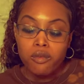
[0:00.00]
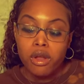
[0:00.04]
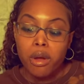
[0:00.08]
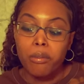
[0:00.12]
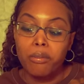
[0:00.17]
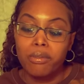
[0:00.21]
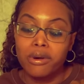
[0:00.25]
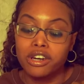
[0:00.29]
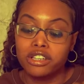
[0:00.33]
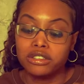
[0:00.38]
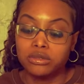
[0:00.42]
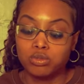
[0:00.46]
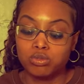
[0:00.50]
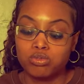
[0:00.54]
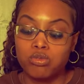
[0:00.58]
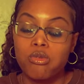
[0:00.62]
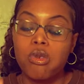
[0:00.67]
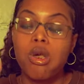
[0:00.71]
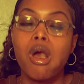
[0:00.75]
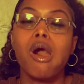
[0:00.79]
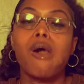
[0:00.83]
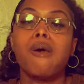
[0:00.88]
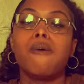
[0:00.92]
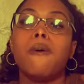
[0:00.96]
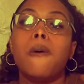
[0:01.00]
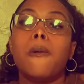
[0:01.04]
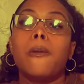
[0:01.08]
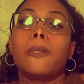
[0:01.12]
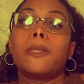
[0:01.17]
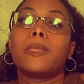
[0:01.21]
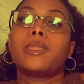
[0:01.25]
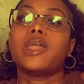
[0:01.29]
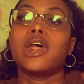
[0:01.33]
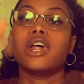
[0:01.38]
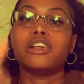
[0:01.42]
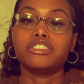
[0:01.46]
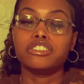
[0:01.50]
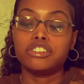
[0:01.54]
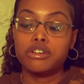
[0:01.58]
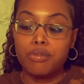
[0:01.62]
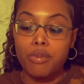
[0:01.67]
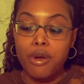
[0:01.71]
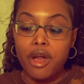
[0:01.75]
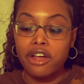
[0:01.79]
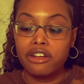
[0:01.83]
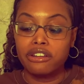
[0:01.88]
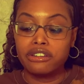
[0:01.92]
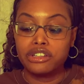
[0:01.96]
but that's the
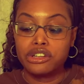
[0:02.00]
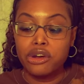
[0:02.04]
pink